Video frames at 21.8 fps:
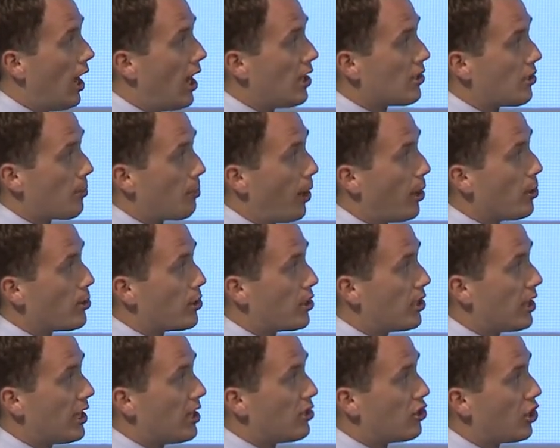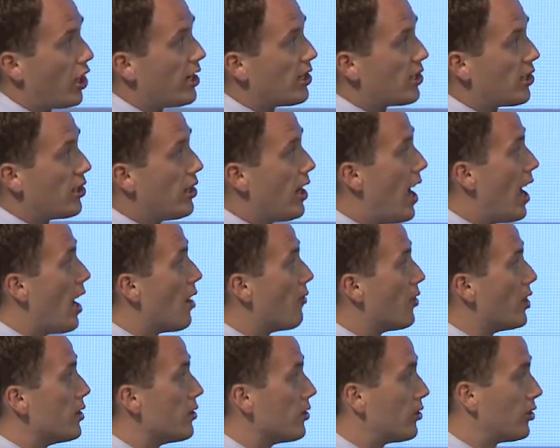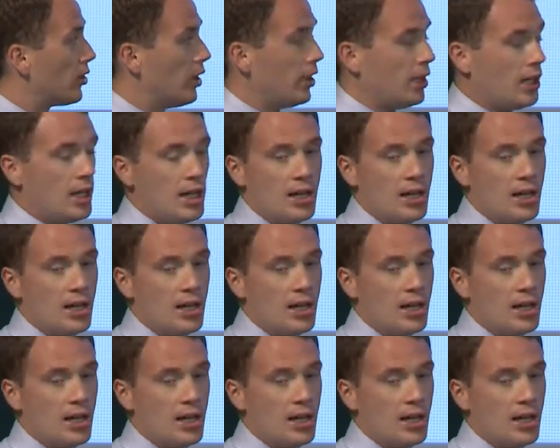as opposed to the adjacent areas.